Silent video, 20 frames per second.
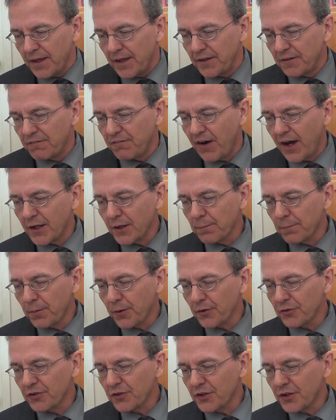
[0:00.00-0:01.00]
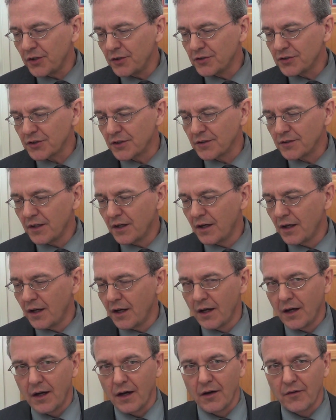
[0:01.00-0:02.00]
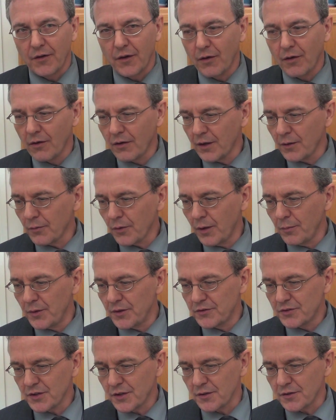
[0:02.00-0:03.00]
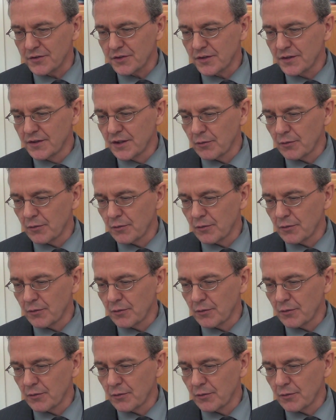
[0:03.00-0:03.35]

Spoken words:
In the final persecution, of the Holy Roman Church,